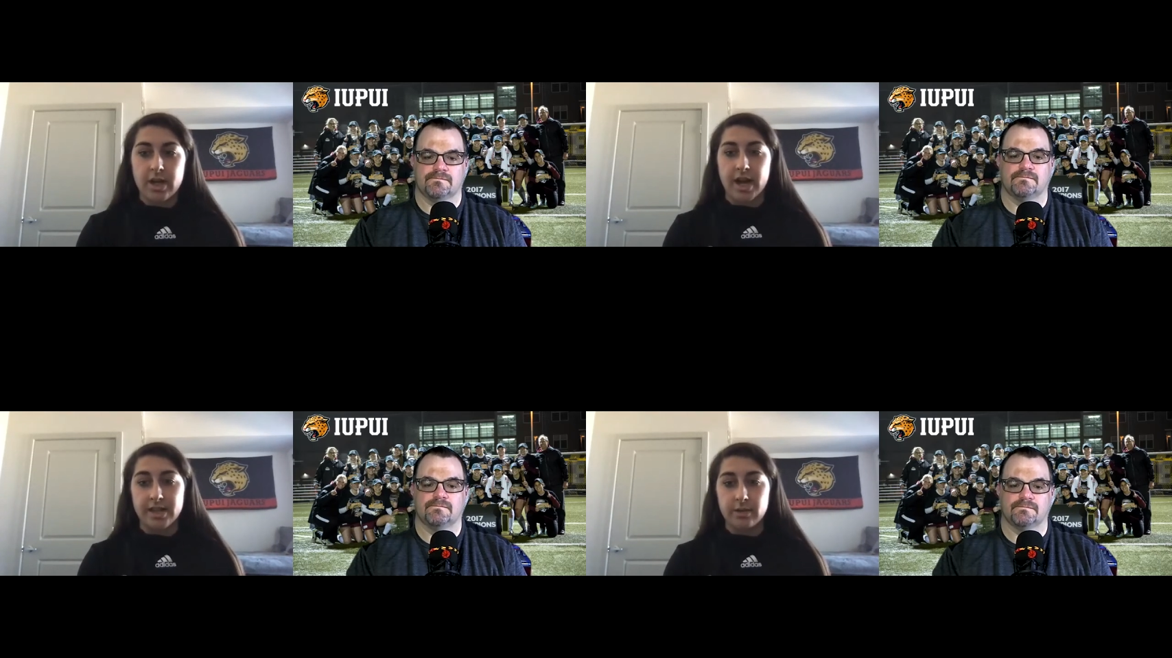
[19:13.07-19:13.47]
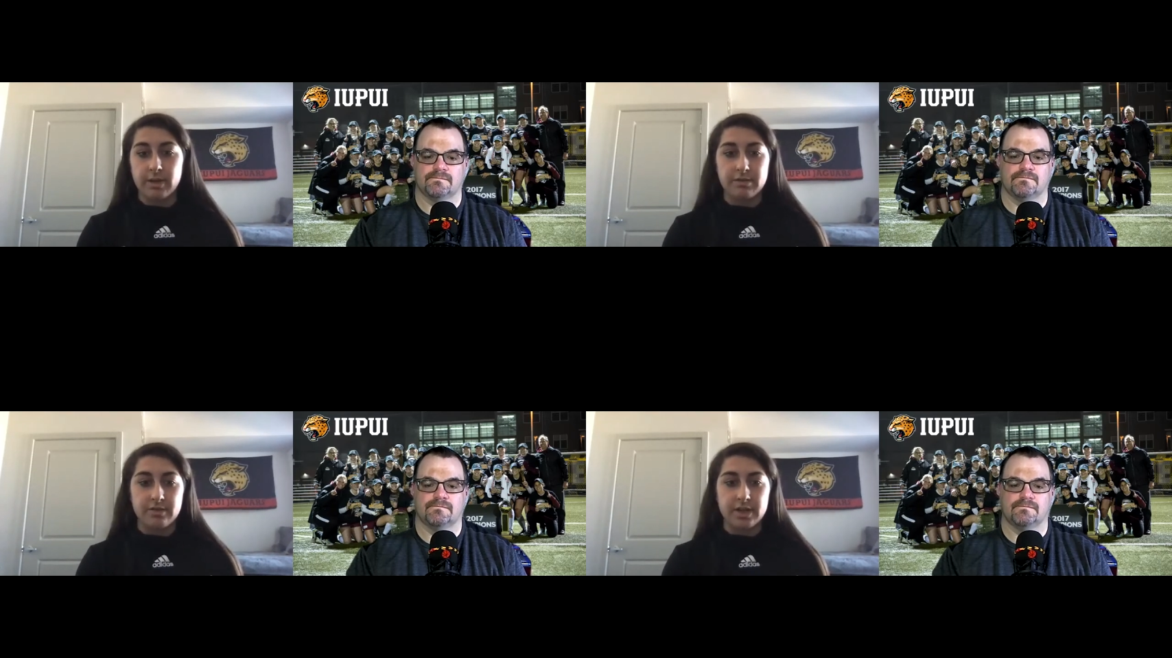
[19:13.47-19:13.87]
Speaker 1: I think we
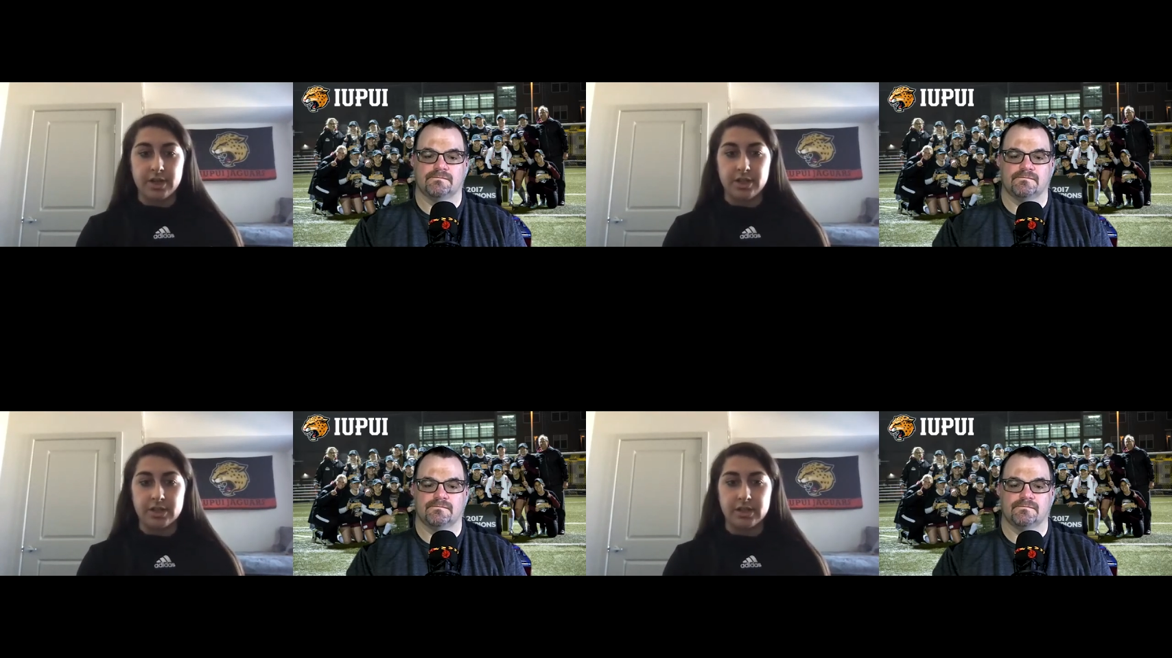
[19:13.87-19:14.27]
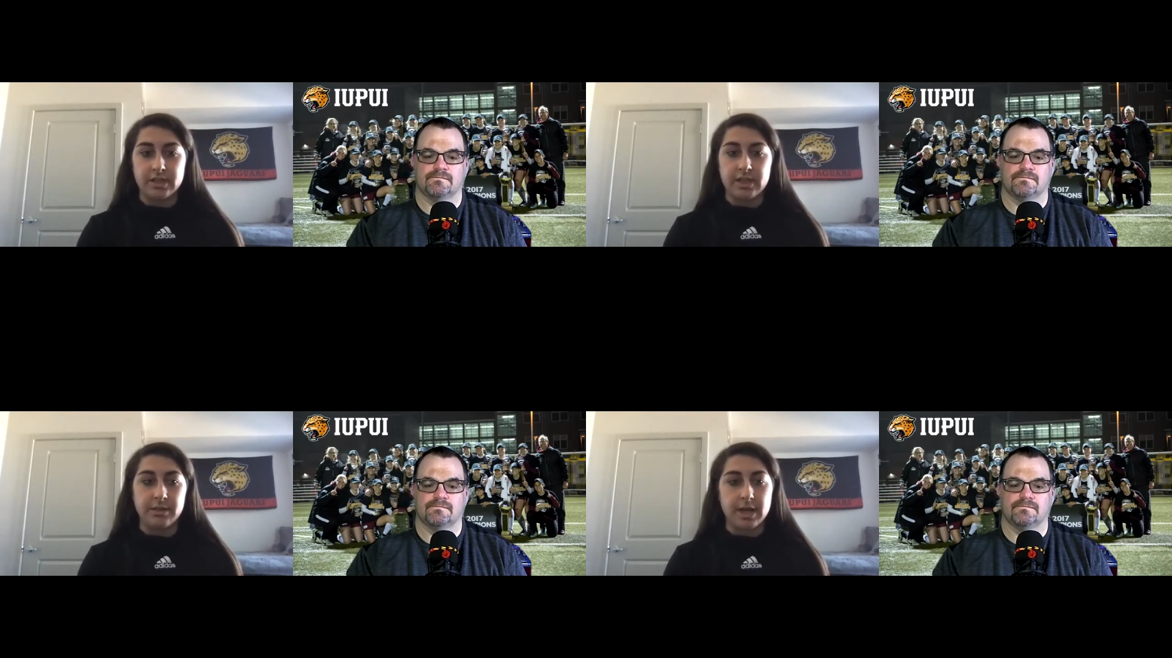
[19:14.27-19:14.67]
have a very good
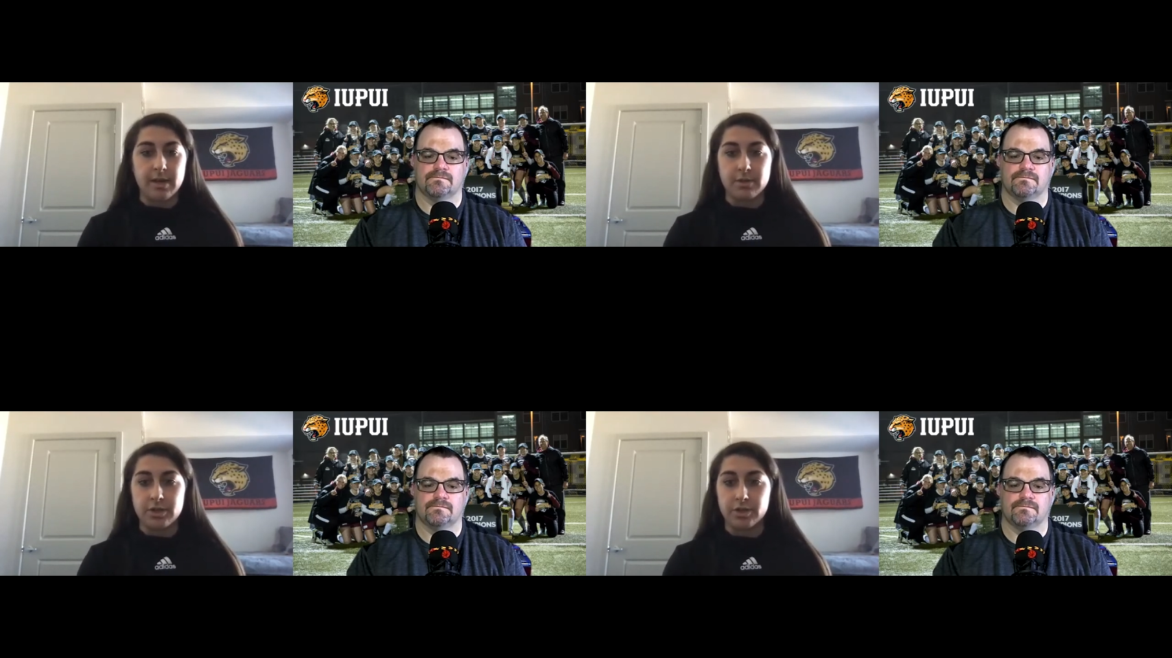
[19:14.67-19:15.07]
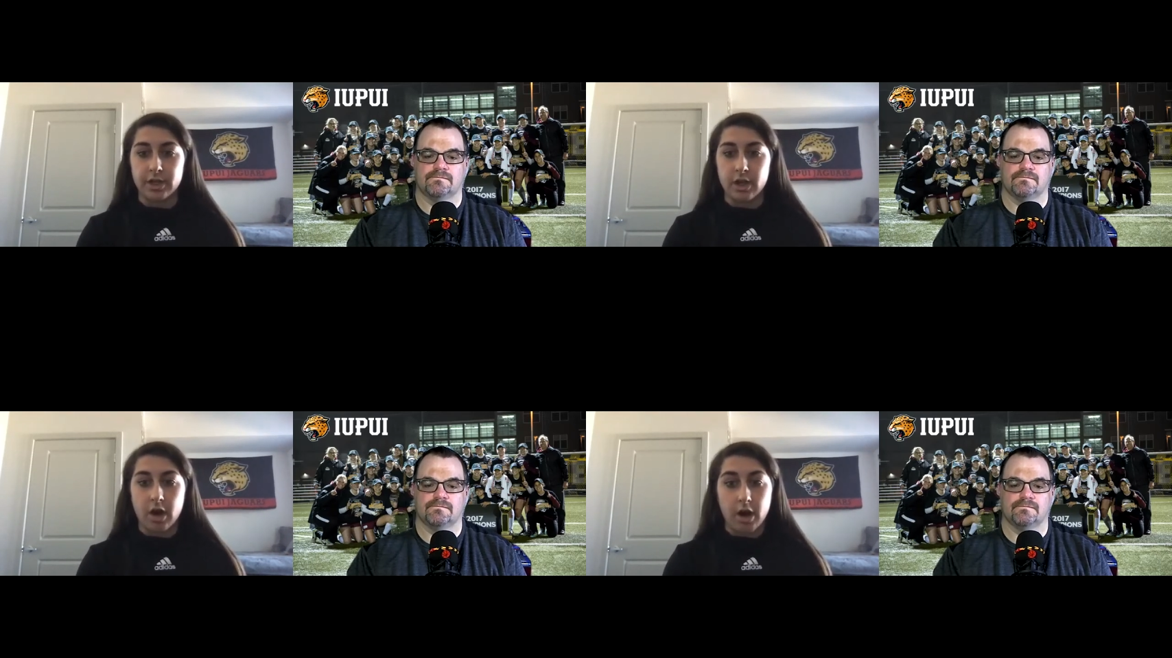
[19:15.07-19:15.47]
team
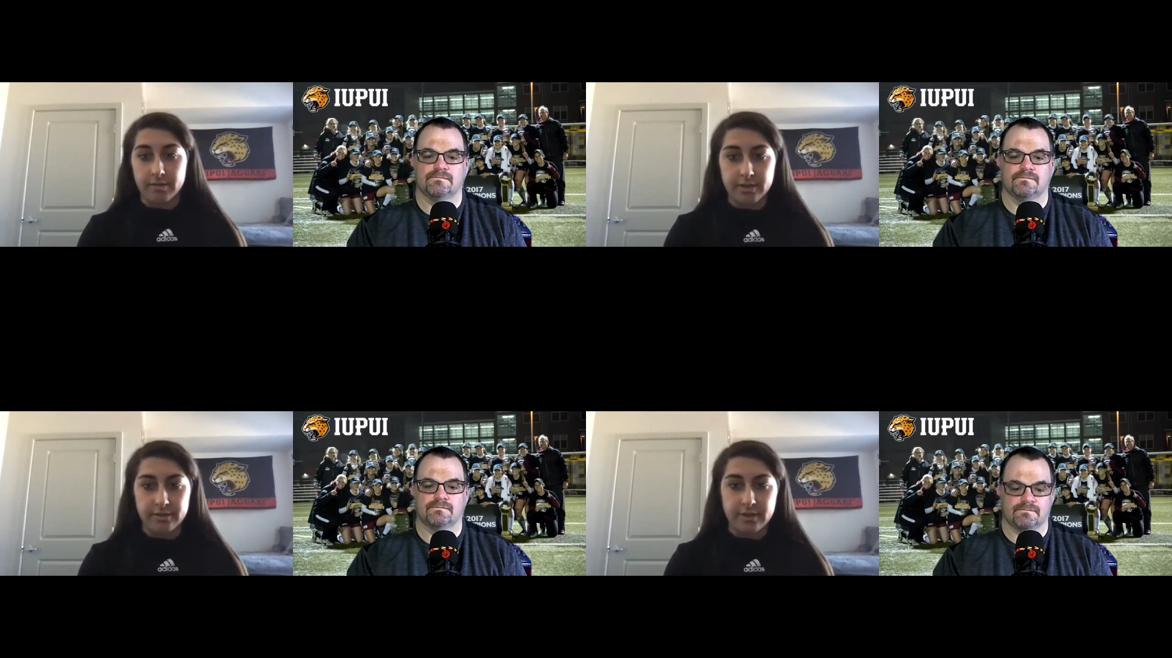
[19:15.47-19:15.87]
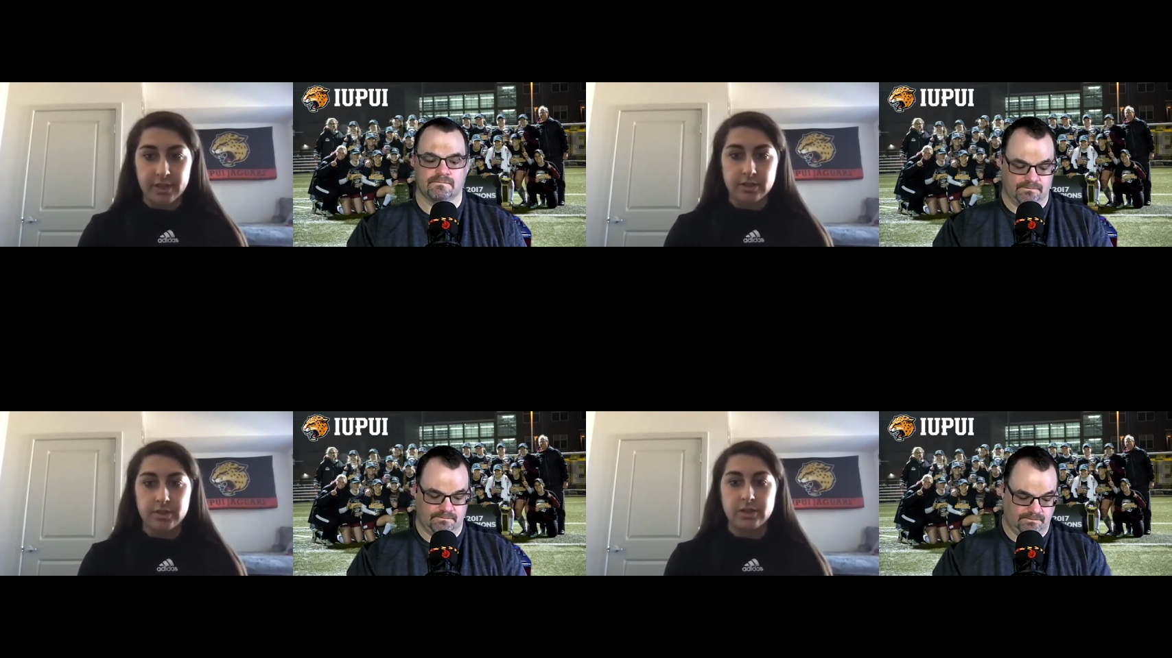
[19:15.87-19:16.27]
chemistry off the
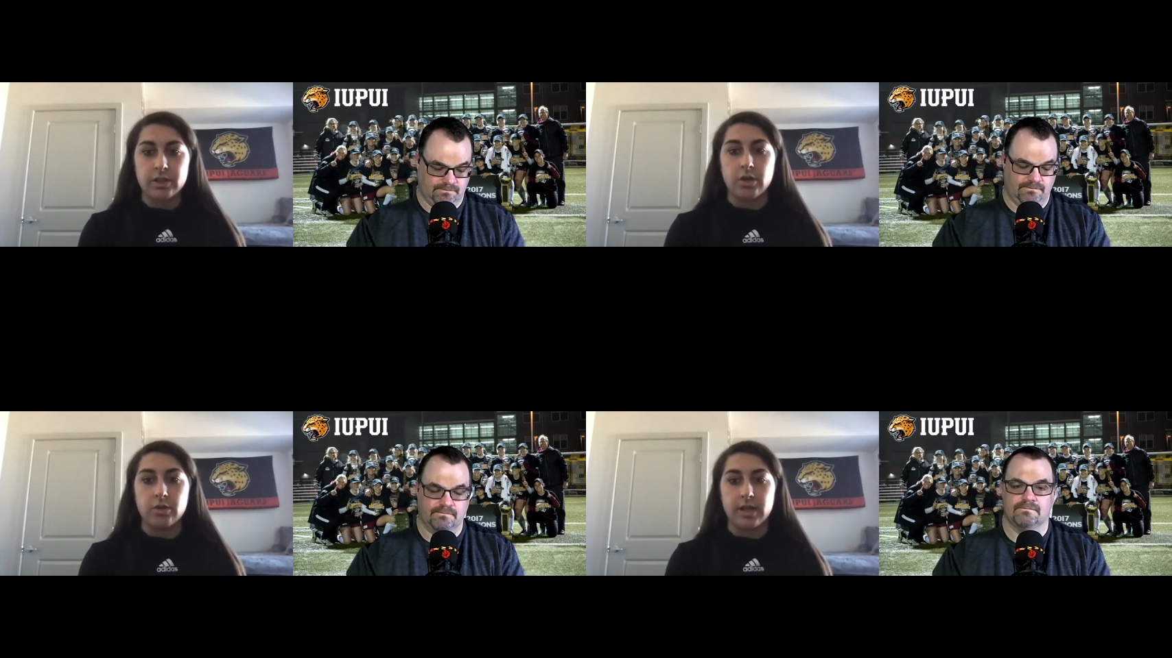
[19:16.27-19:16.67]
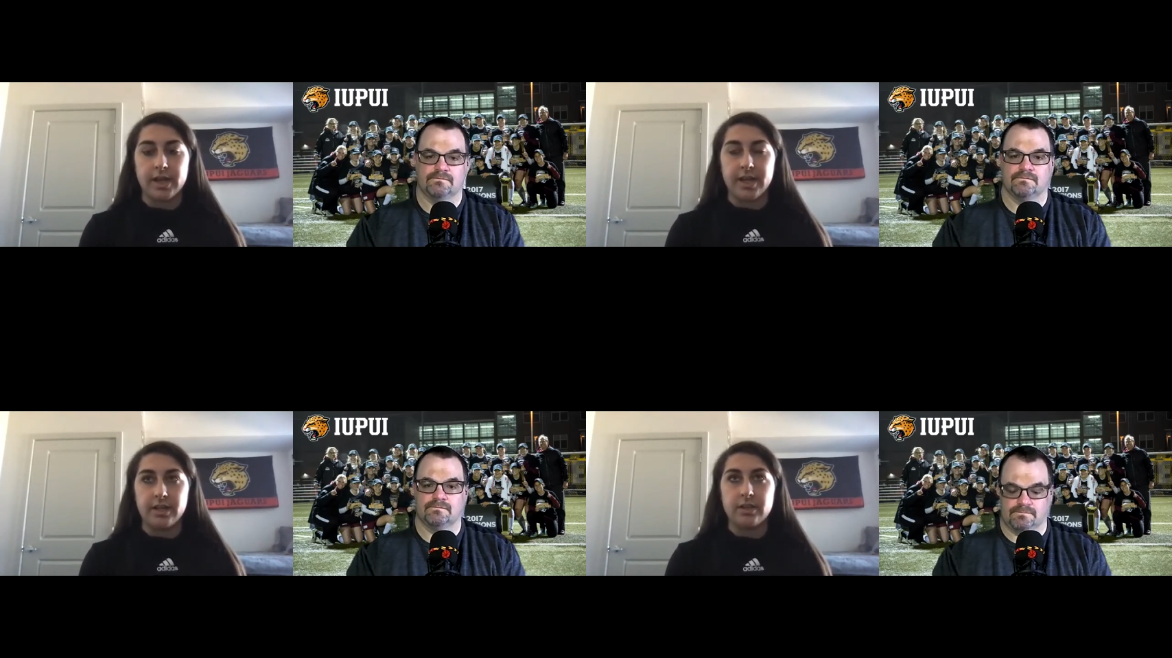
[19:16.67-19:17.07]
field. So
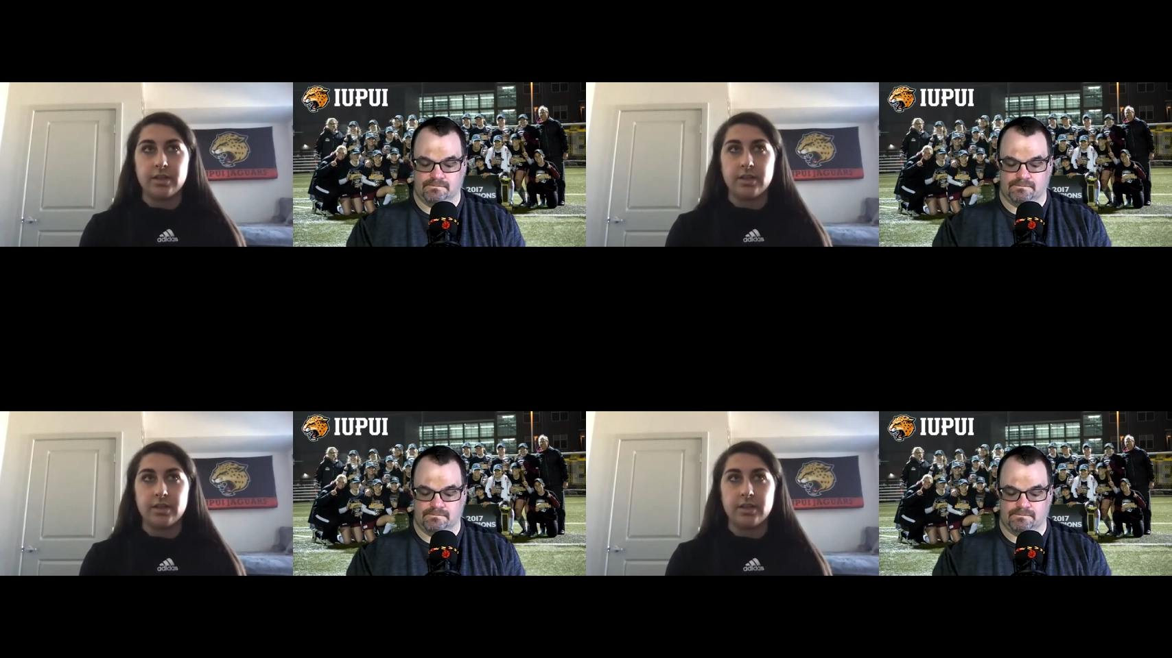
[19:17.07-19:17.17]
like